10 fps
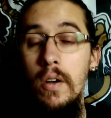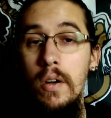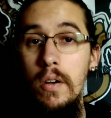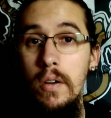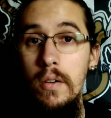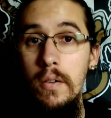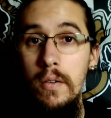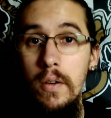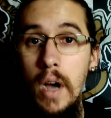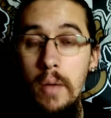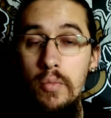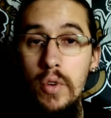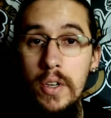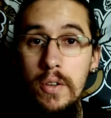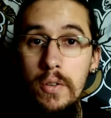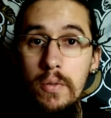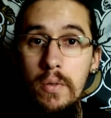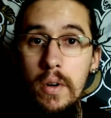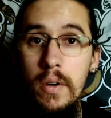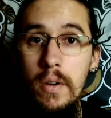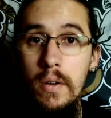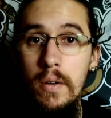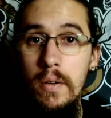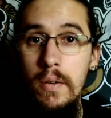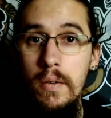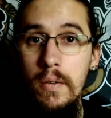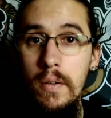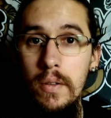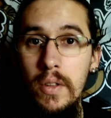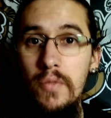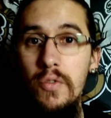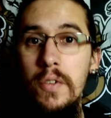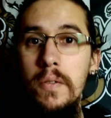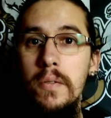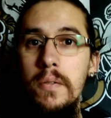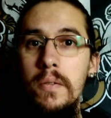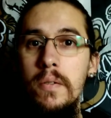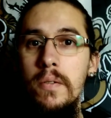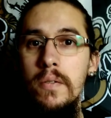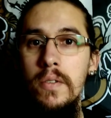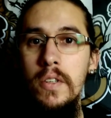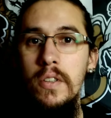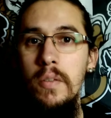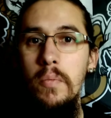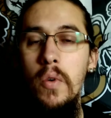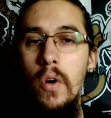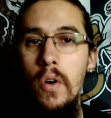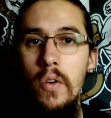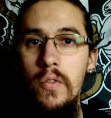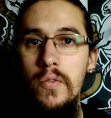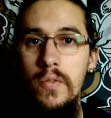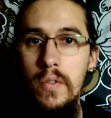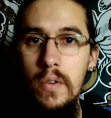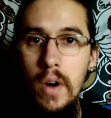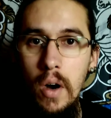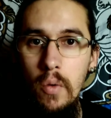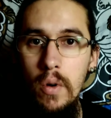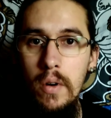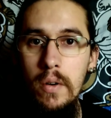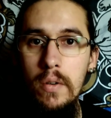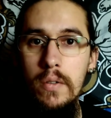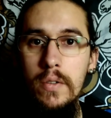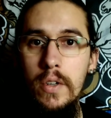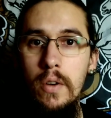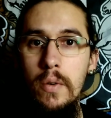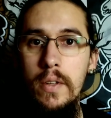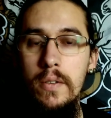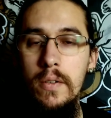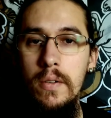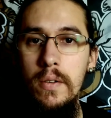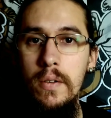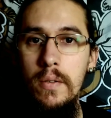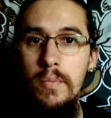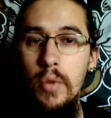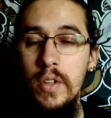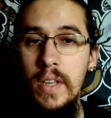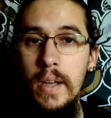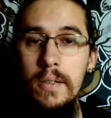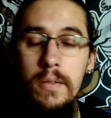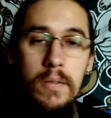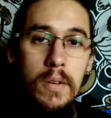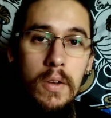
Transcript: uh, I bring you a, a, different system of uh, our current uh, podcast.